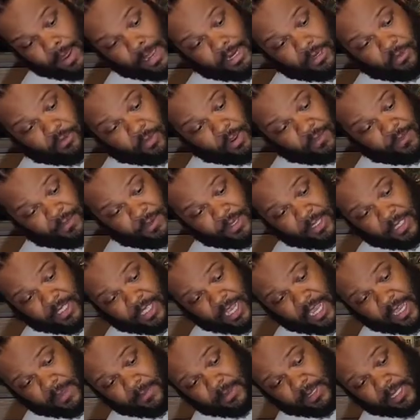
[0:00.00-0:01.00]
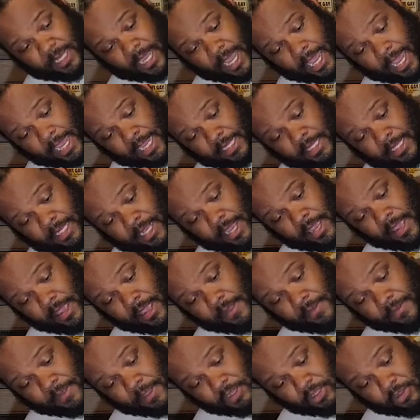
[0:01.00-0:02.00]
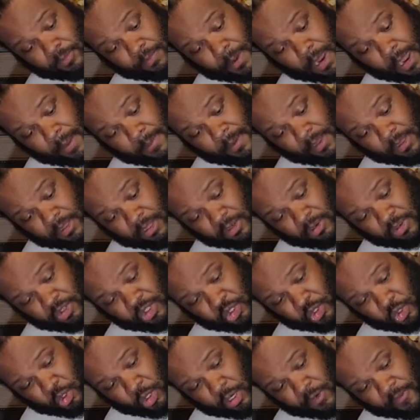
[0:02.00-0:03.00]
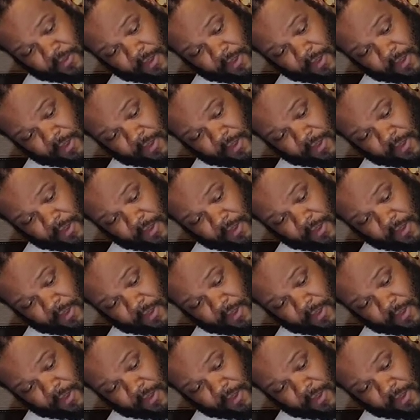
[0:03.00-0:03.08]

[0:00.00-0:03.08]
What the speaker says: about roughly the same size. This would probably be a little short